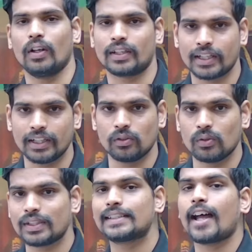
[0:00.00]
already know
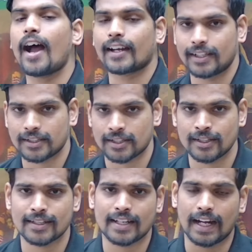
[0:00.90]
these
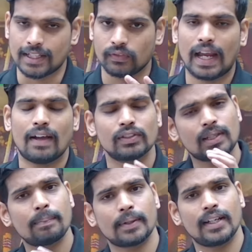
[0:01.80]
architectural styles. We have a
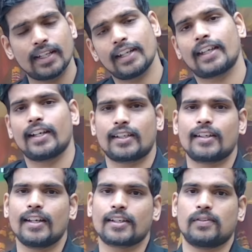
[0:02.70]
separate
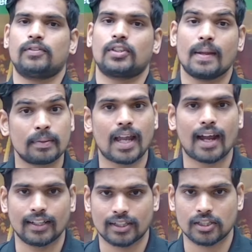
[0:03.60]
dedicated lecture for temple
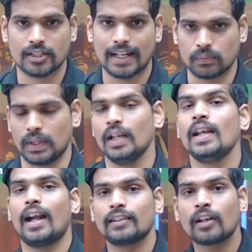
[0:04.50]
architecture as well,
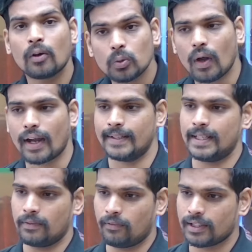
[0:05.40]
and how to
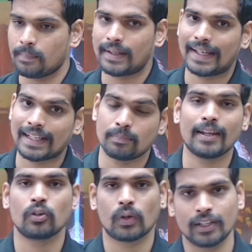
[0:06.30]
identify the buildings by
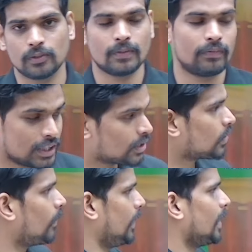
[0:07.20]
looking into the features
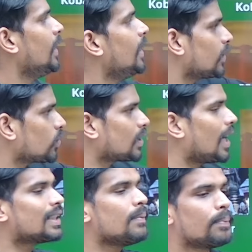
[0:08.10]
of it. So
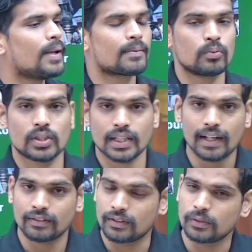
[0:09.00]
Sun temple at
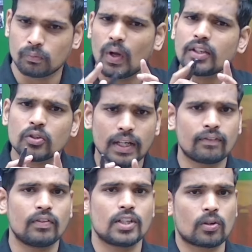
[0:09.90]
Modhera, the one unique
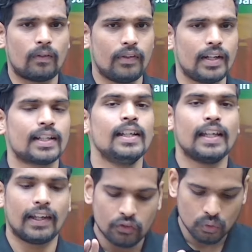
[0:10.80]
feature of it,
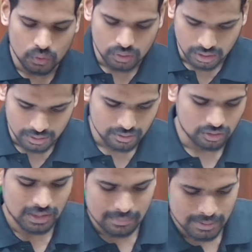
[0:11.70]
if you
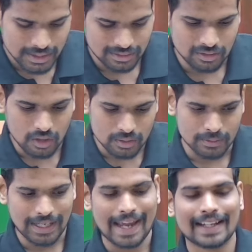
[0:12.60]
so let me
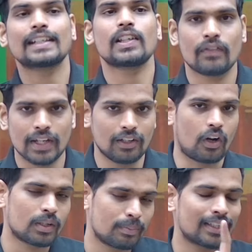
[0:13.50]
not digress away a
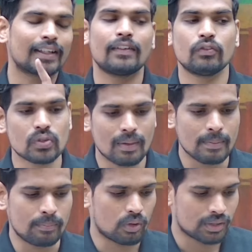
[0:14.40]
lot, but give you some
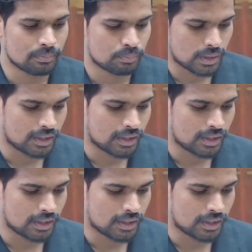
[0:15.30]
important